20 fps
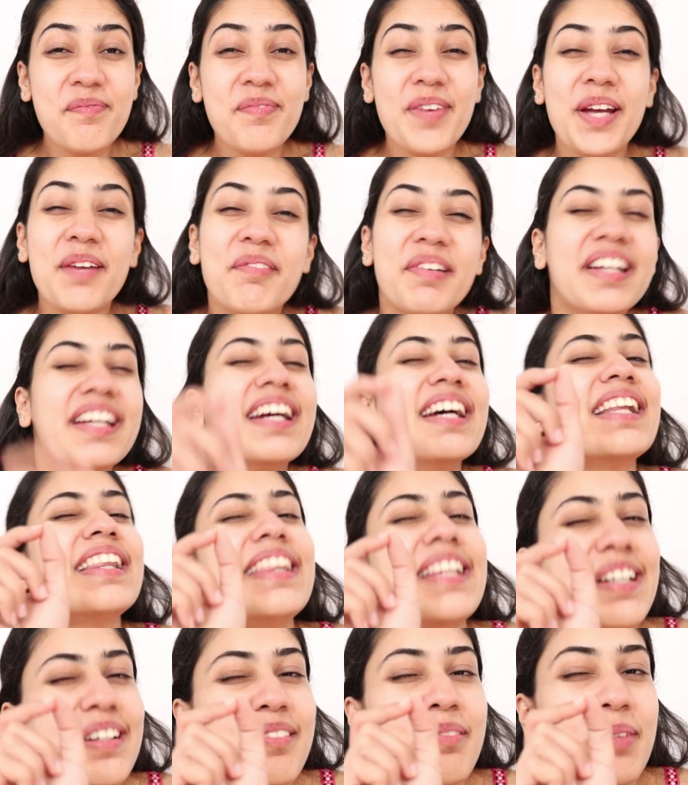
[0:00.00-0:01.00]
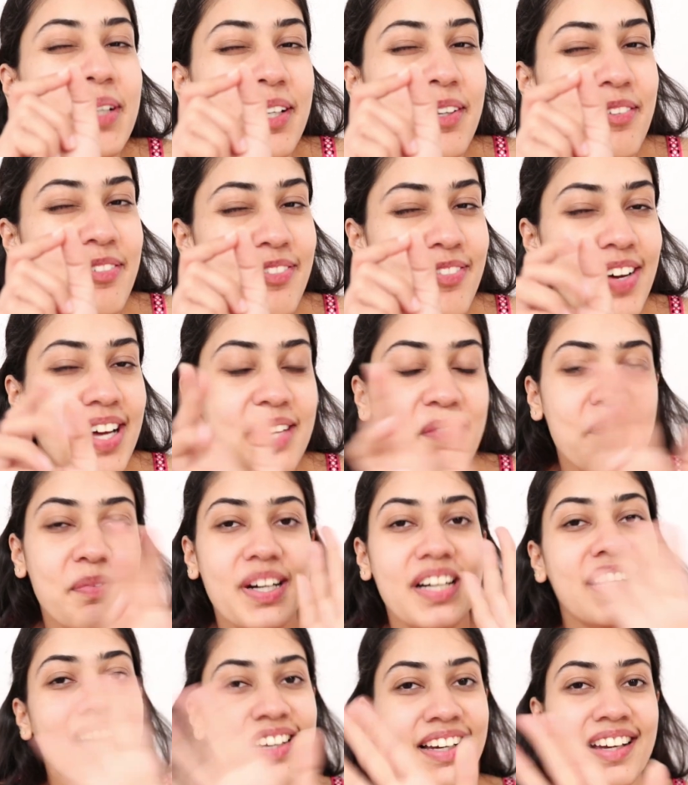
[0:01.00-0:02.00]
Maybe a little bit of fun,
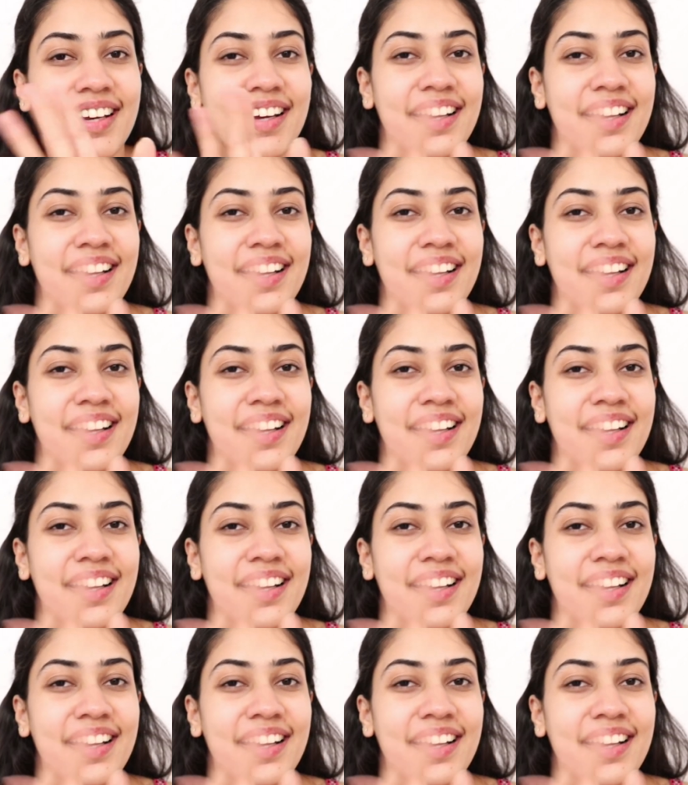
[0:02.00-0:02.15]
but